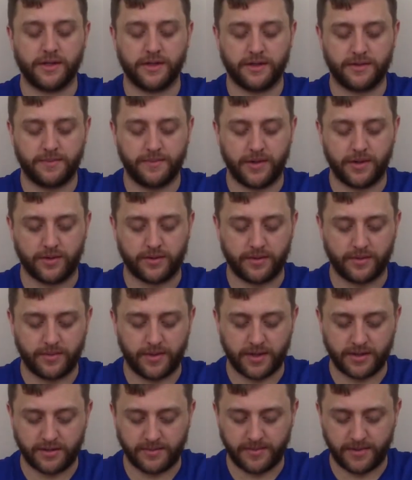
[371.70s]
this milk
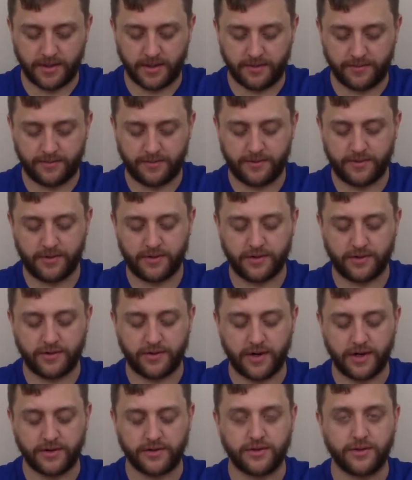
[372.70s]
reminds me of
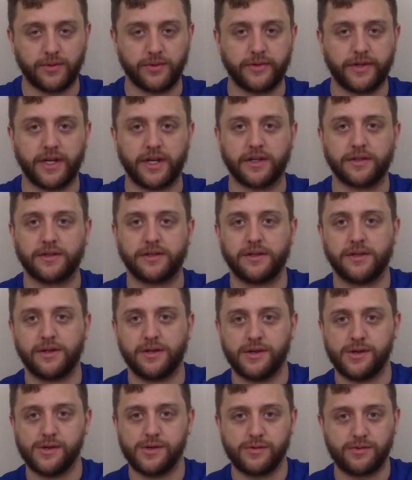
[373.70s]
grade school days.
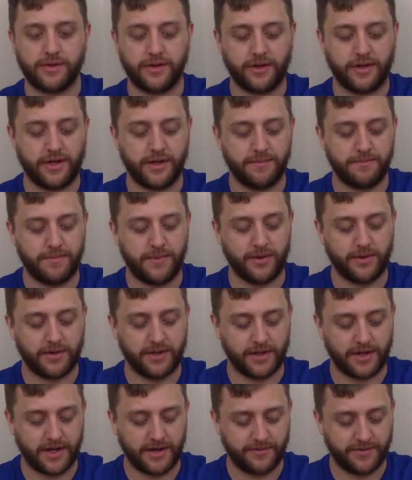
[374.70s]
You get milk in
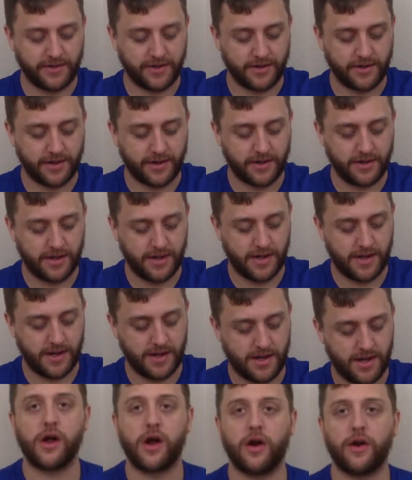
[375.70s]
the cafeteria.
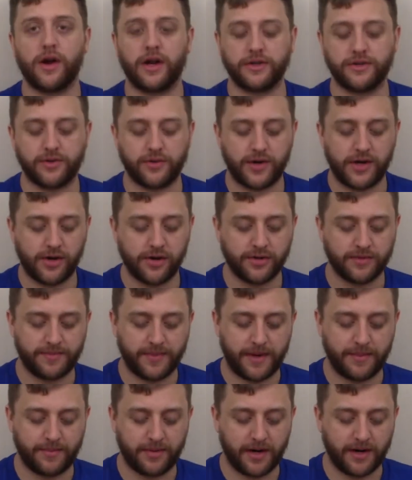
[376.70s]
All right, so here's
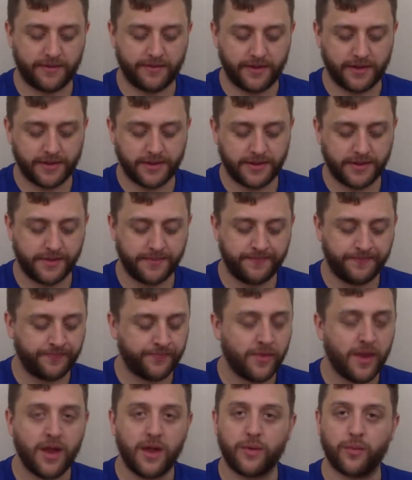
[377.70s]
my breakfast.
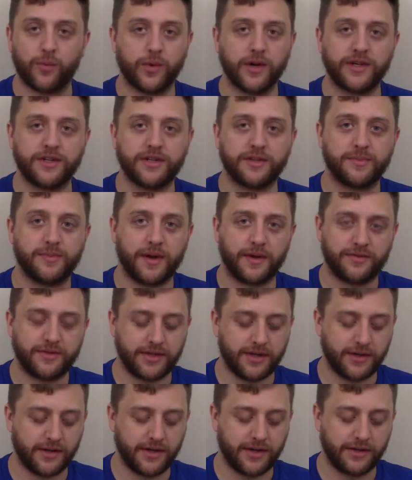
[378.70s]
Reese's Puff
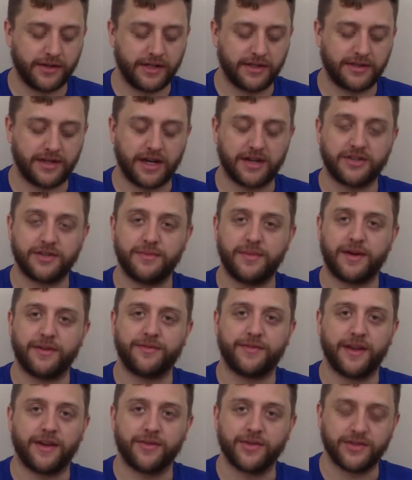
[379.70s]
cereal. That's actually my
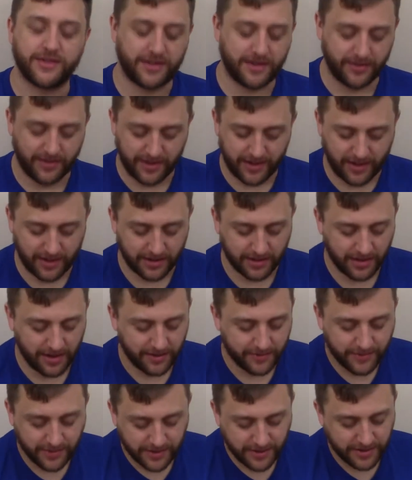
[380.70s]
favorite cereal. I
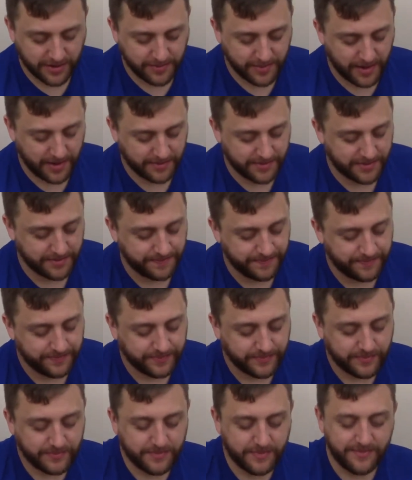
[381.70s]
love Reese's Puffs.
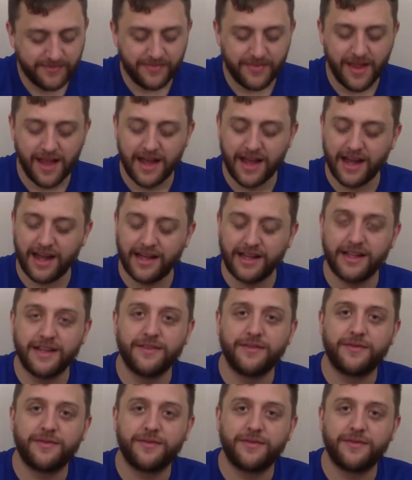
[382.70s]
And then